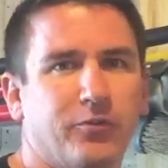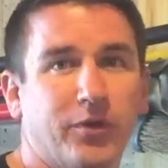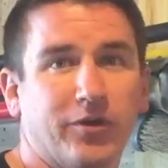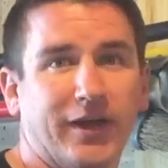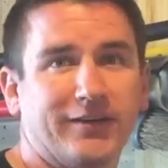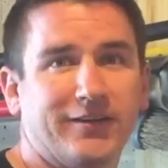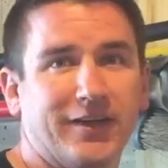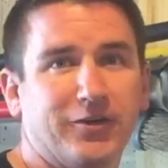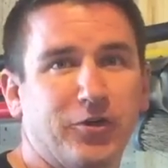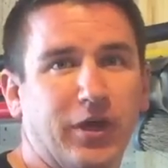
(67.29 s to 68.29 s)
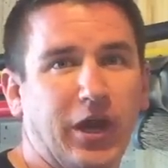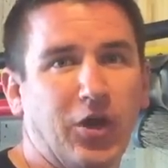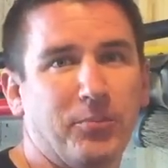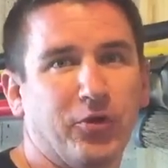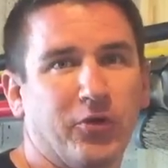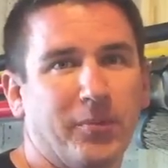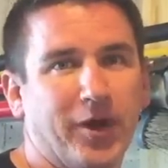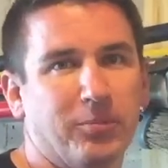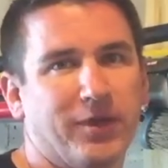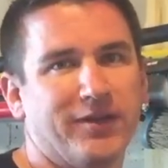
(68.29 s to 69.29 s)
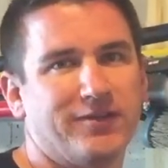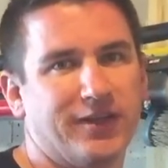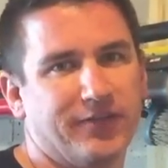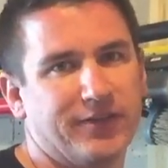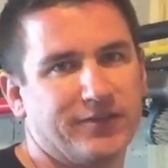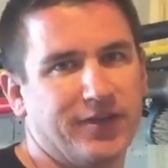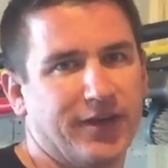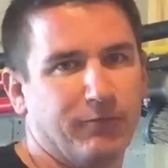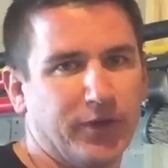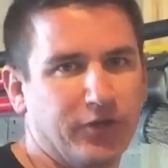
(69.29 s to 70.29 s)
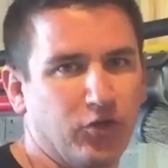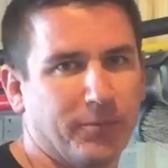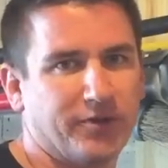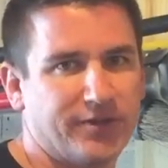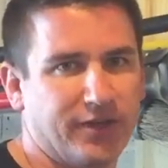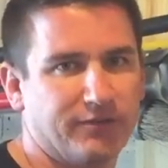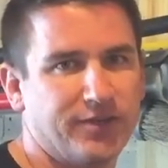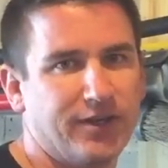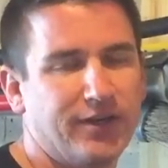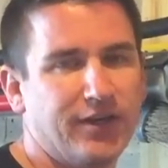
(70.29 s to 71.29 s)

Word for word: We don't like to take it to the lawnmower repair place to get things done if we can do them ourselves.